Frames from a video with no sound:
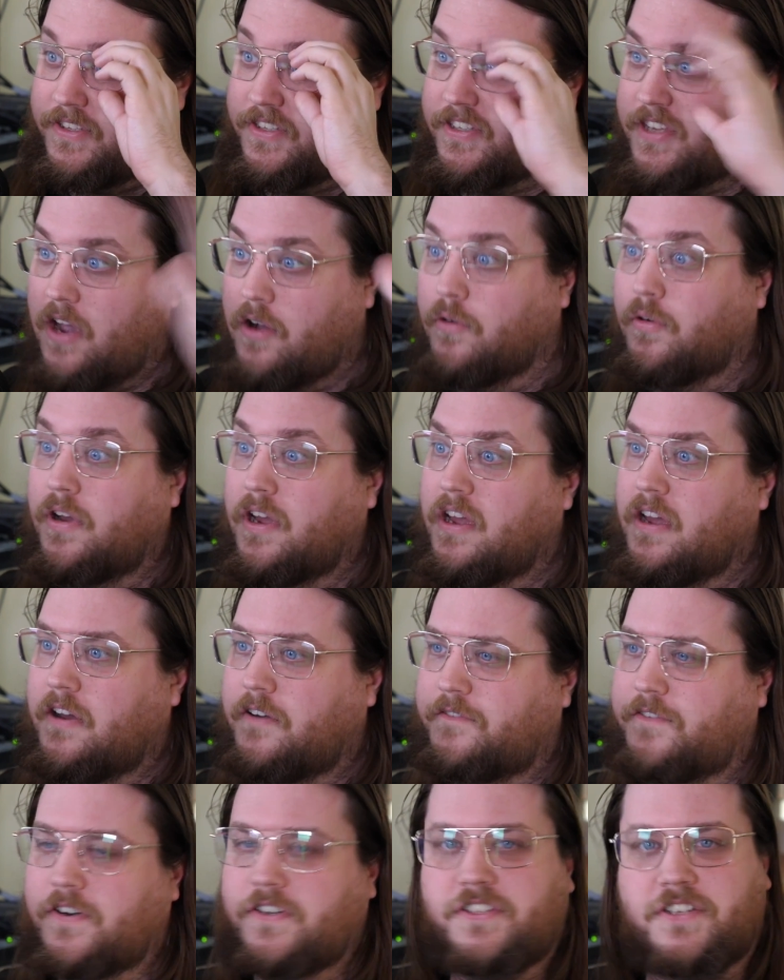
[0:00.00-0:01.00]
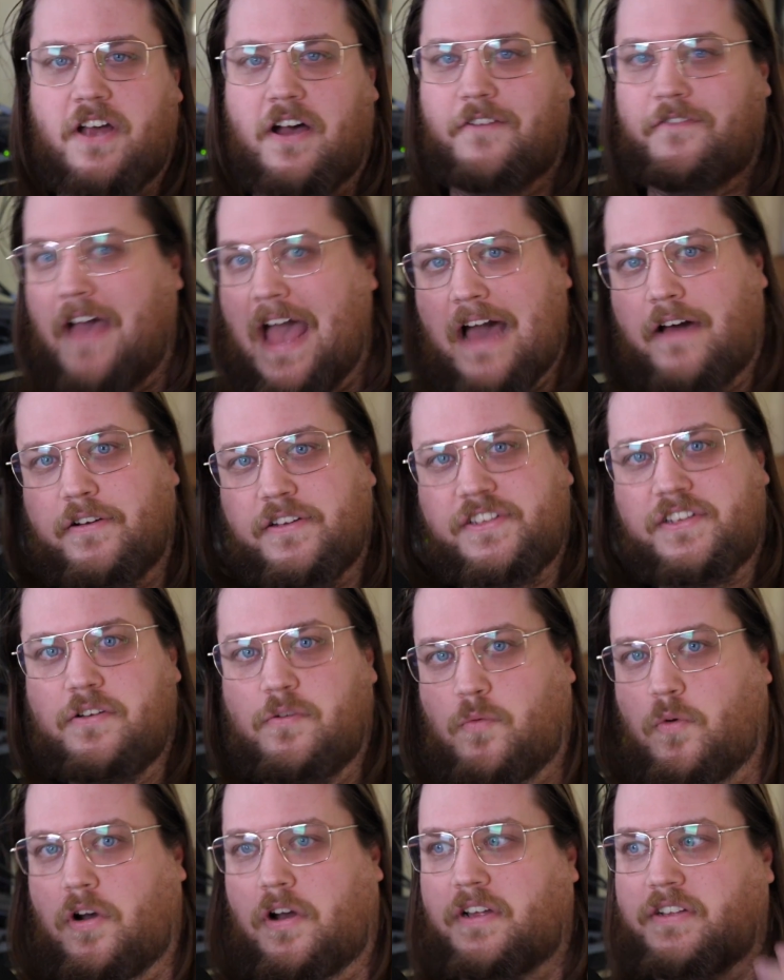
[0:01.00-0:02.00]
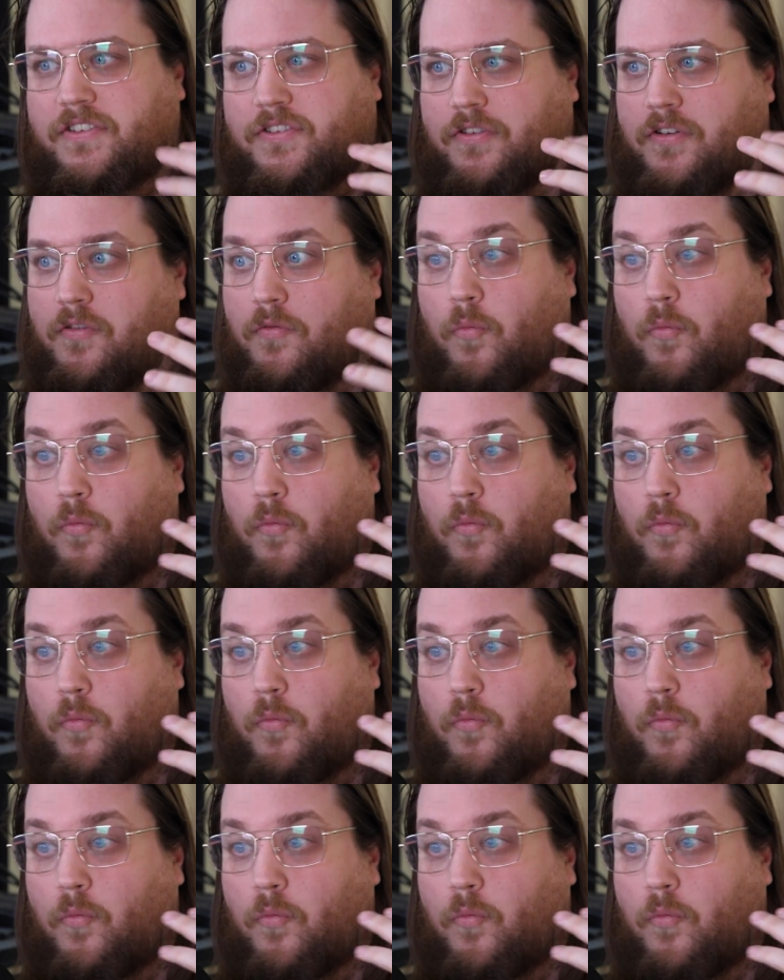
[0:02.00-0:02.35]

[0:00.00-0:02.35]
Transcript: So, first off, how does it work and sort